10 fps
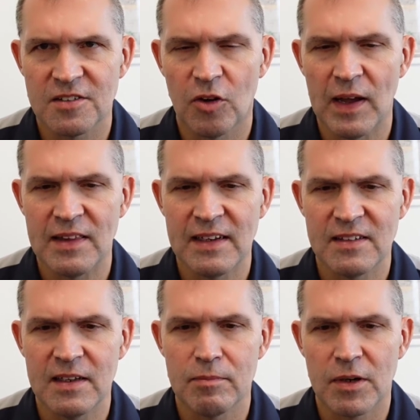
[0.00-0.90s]
So I
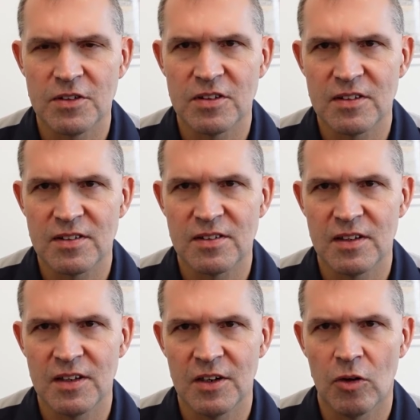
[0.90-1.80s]
think Team
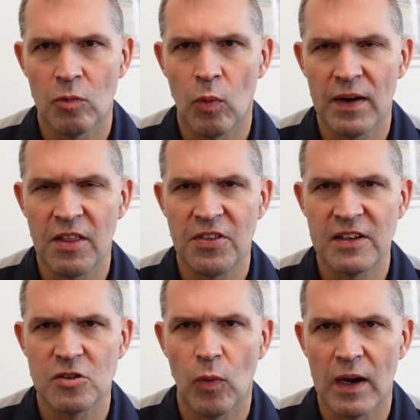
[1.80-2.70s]
Merchants, you know, one of the
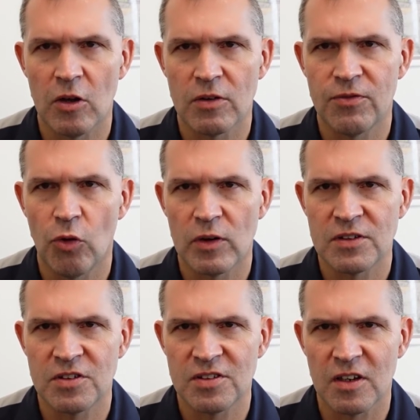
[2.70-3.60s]
things you want to look for
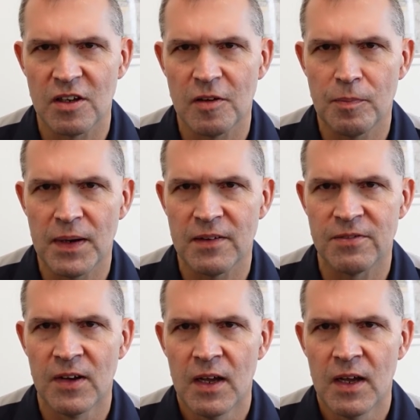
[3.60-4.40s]
is just a little bit of